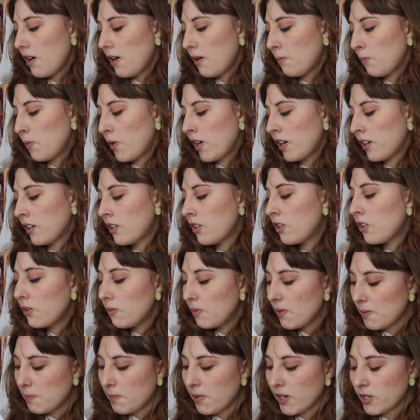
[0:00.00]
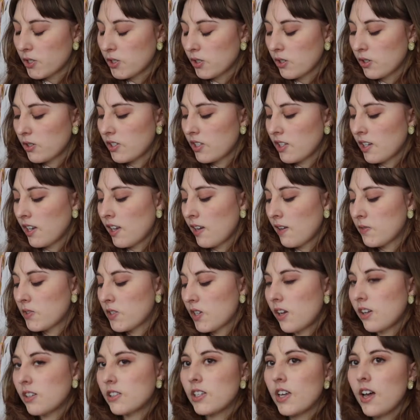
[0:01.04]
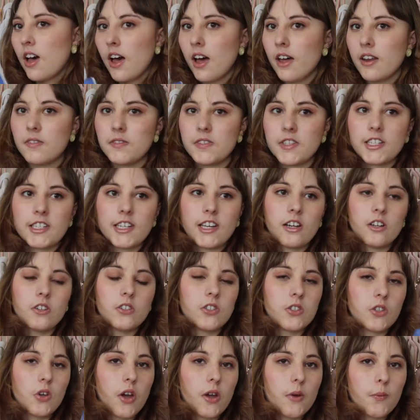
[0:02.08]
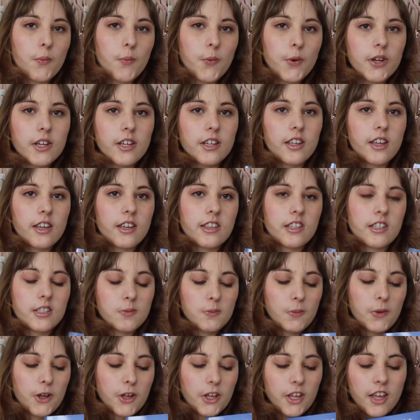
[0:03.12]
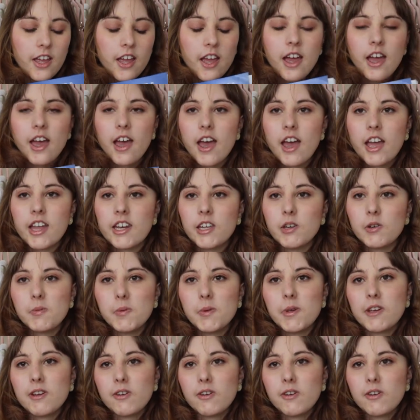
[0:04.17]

what could be pictures and gives a ton of details. So I really like this book, and it will be a